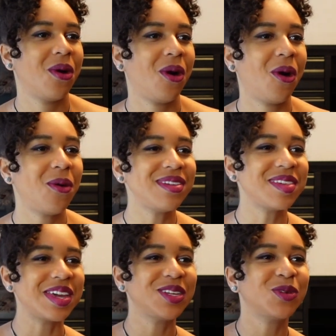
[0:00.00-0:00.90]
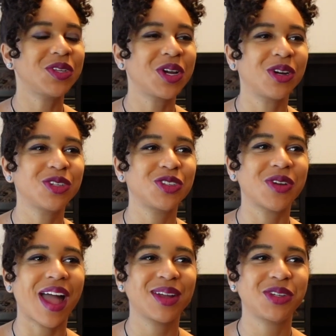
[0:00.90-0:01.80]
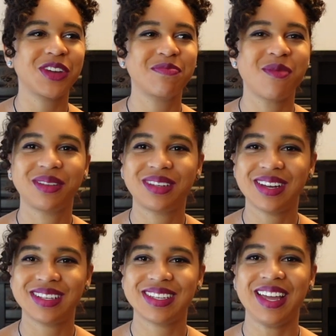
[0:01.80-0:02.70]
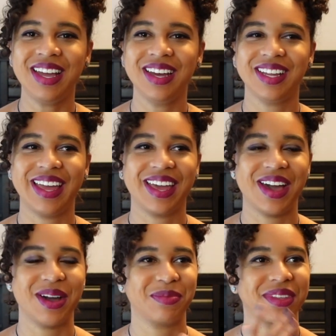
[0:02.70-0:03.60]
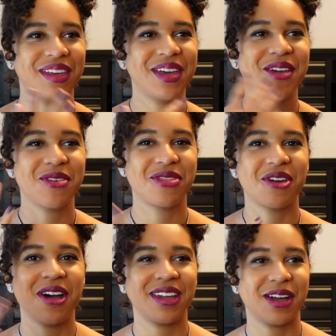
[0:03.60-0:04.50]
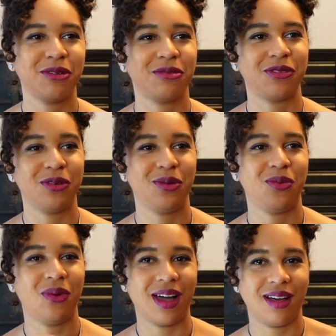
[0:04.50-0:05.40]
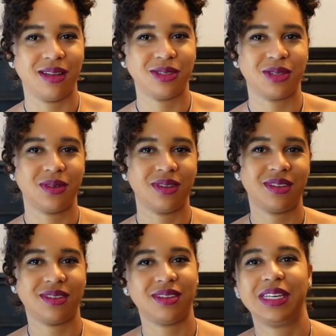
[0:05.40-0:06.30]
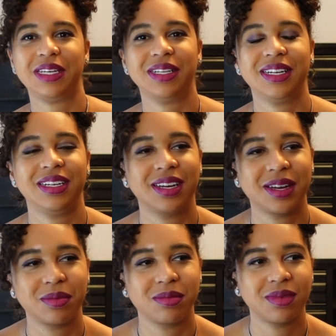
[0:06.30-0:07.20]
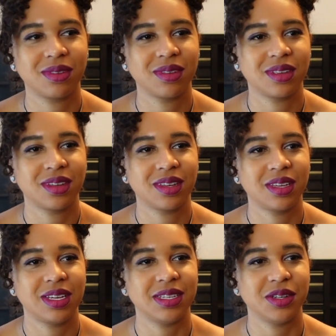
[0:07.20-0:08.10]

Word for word: Oh, is he using her strategy of multitasking, like um, thawing out food while also healing um, his